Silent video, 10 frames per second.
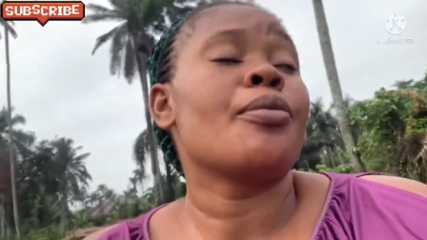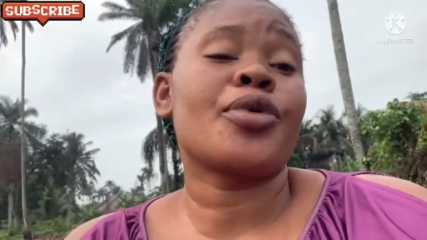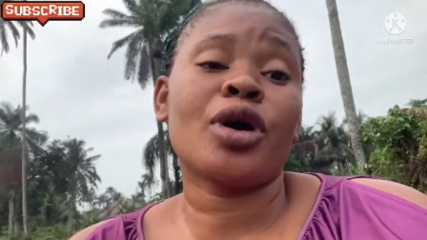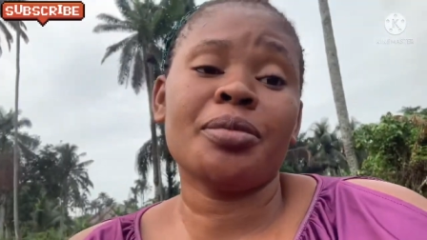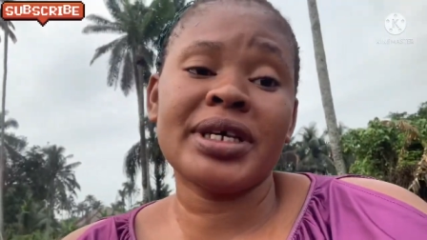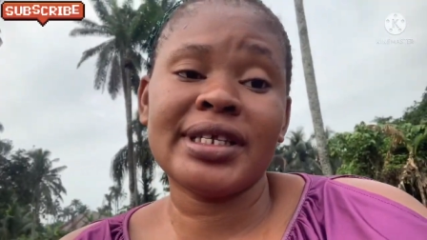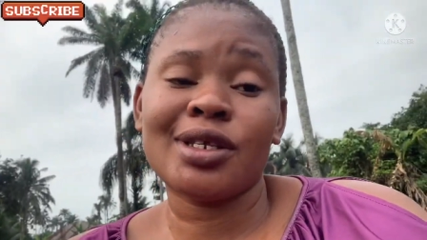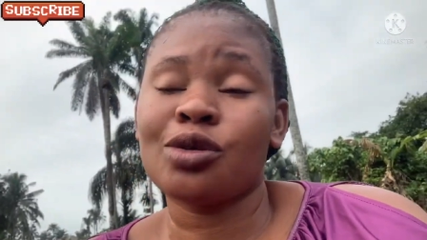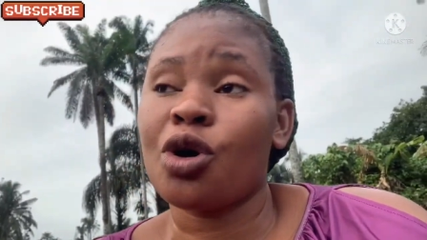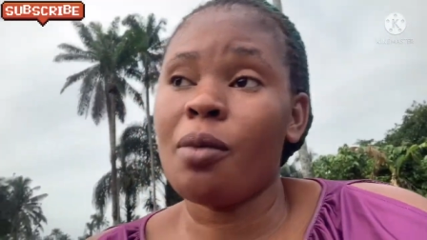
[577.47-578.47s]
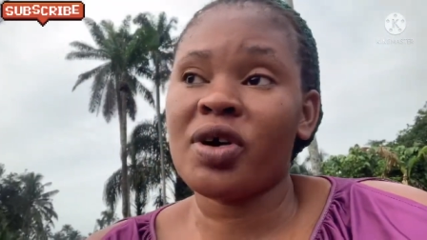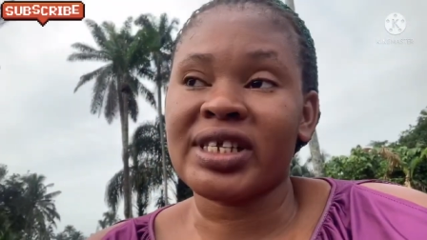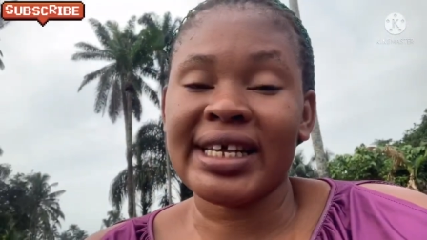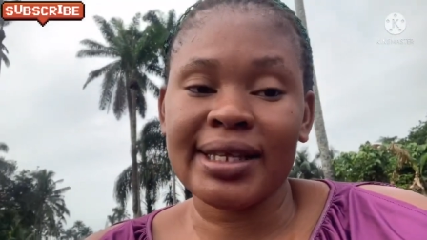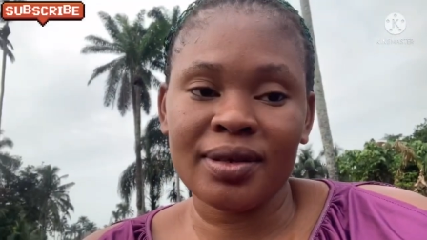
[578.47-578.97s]
promised to come on
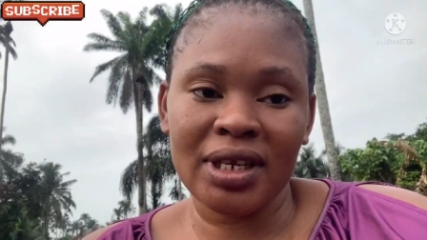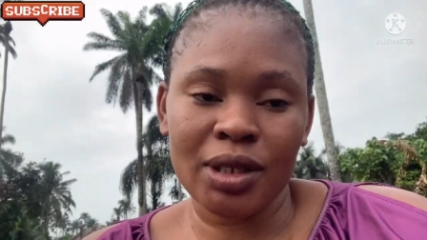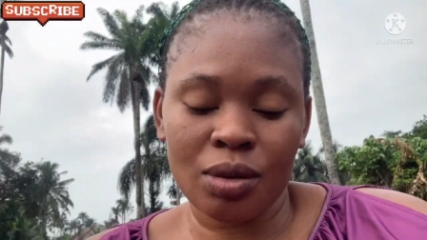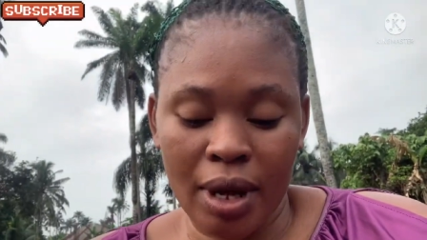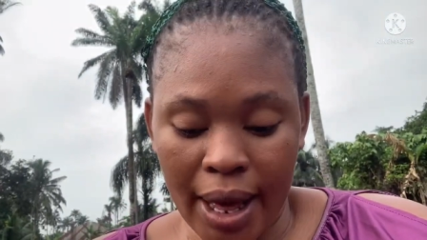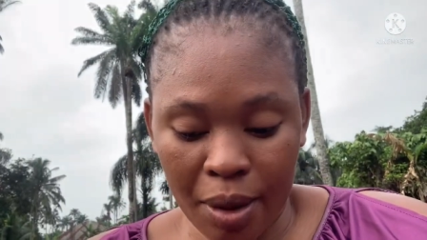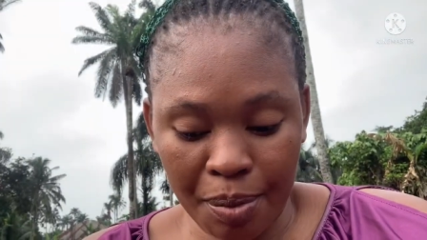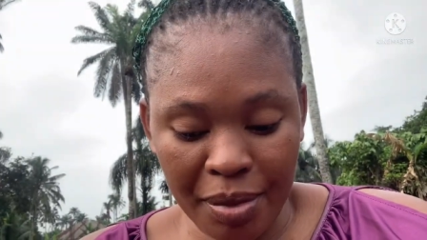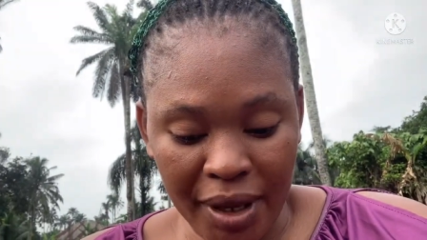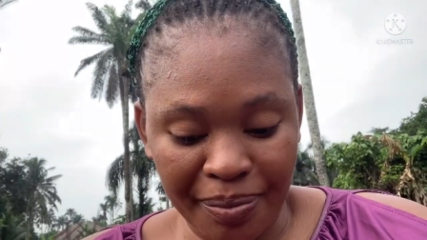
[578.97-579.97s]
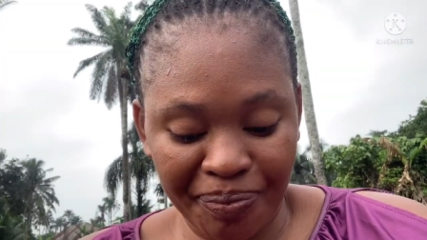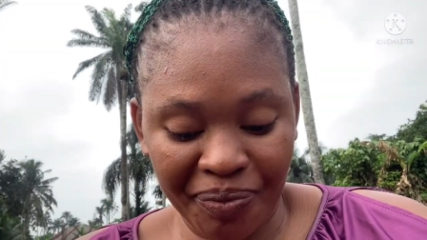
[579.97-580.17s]
Saturday to help me.